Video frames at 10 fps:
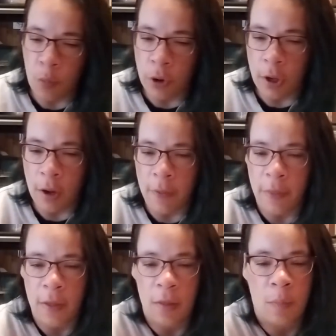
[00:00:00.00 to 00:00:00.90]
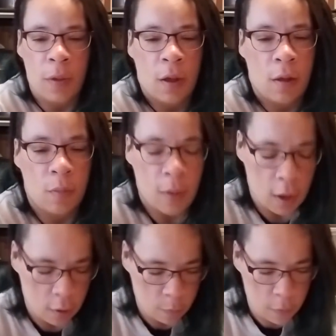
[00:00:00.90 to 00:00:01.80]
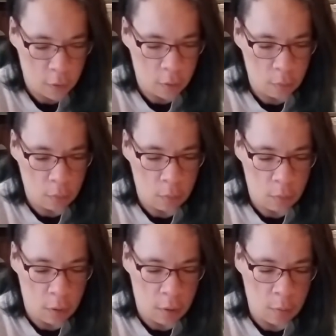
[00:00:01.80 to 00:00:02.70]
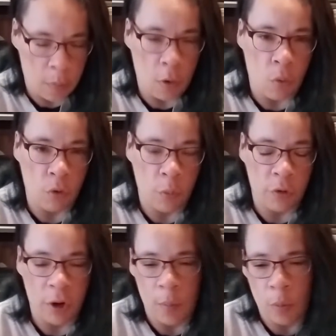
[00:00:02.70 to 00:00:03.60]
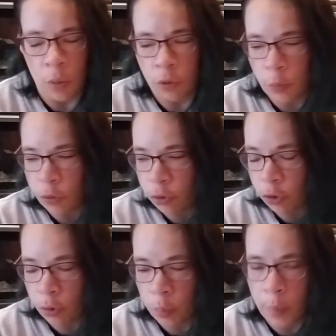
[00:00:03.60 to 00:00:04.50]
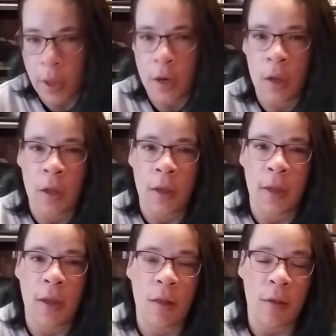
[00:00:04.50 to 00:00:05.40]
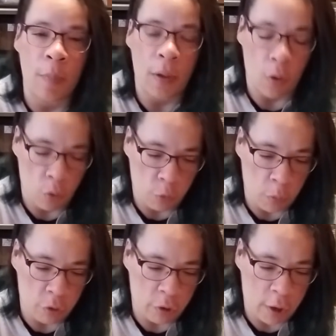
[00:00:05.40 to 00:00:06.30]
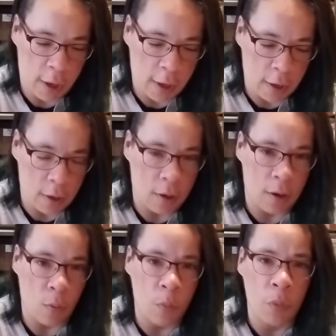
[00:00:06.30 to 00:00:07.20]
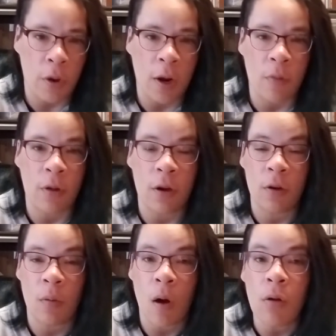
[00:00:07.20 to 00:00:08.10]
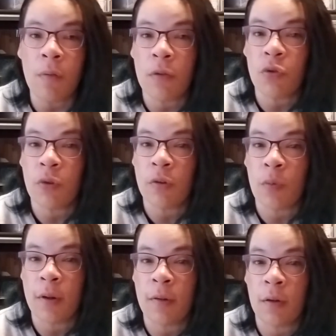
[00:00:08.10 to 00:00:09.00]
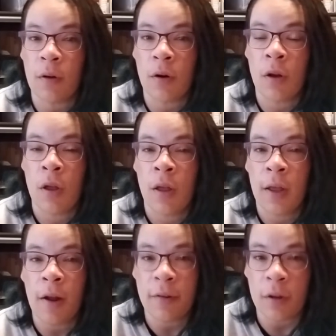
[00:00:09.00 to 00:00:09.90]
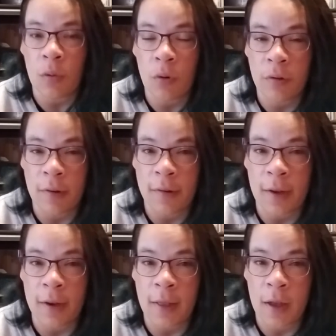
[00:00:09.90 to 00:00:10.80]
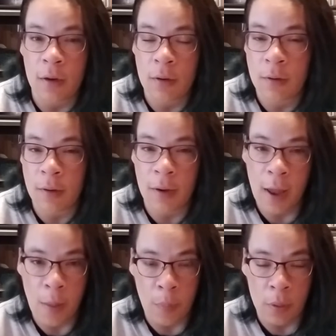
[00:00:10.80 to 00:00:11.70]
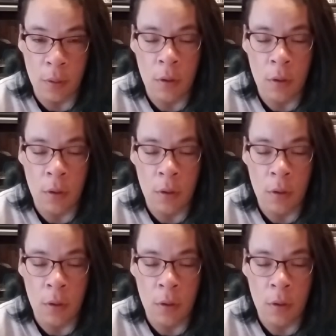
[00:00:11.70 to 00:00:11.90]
working on this because my husband is a big horse person. I'm a horse person too, but he is a big horse person, and at one point I was going to do all of the Teresa Wensler carousel horses, and that didn't happen.